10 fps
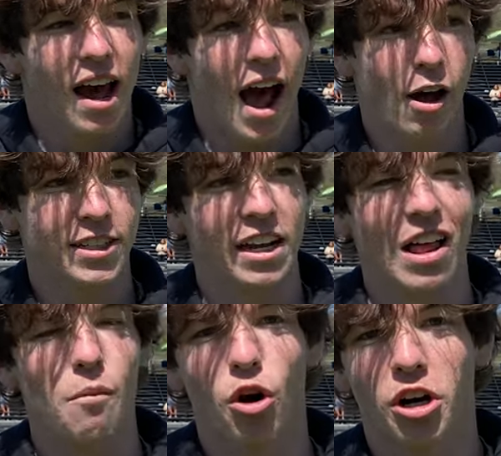I was getting a
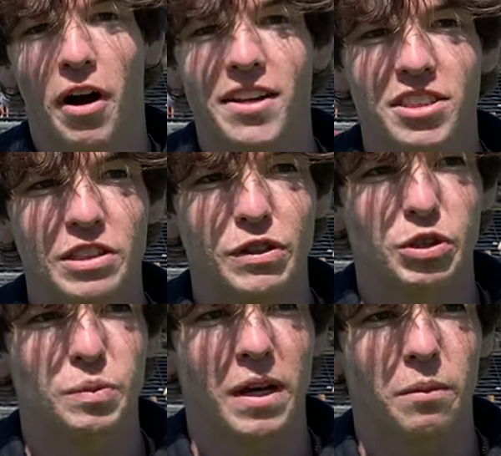lot more aggressive, which
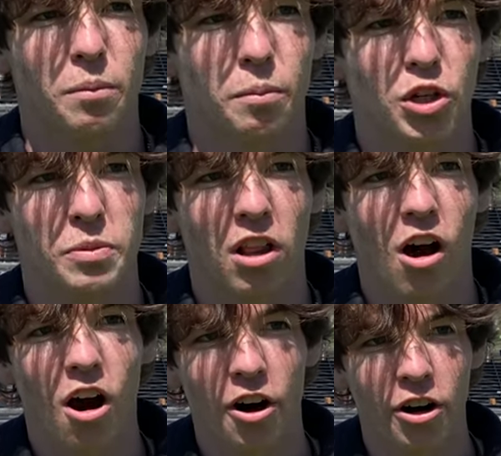is pushing me a
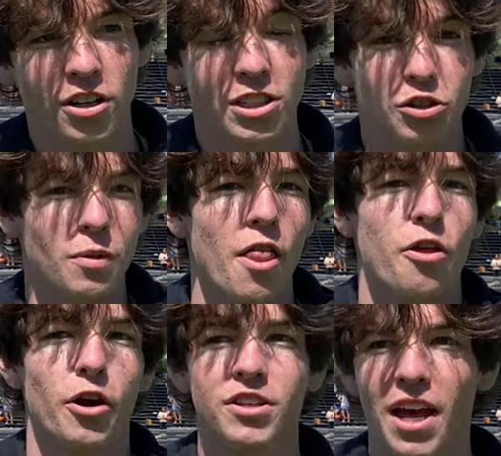lot harder. Since this is my
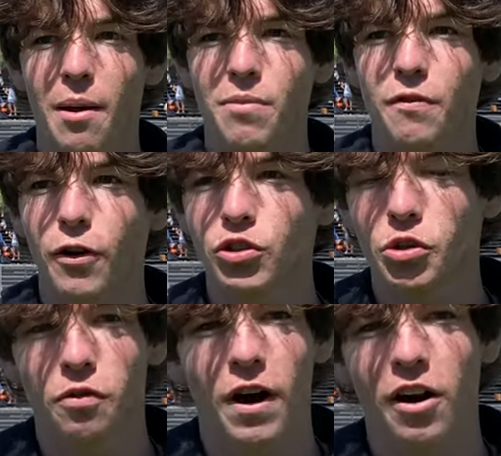third attempt, the first
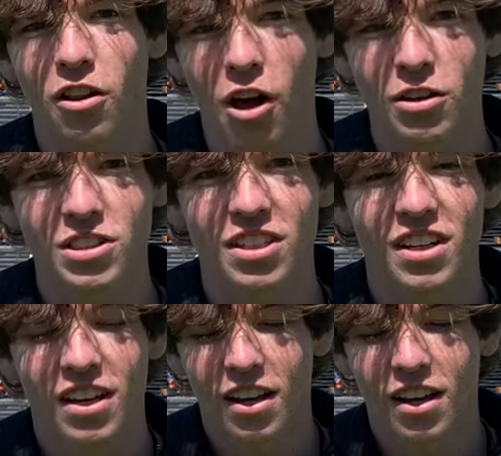two were very close.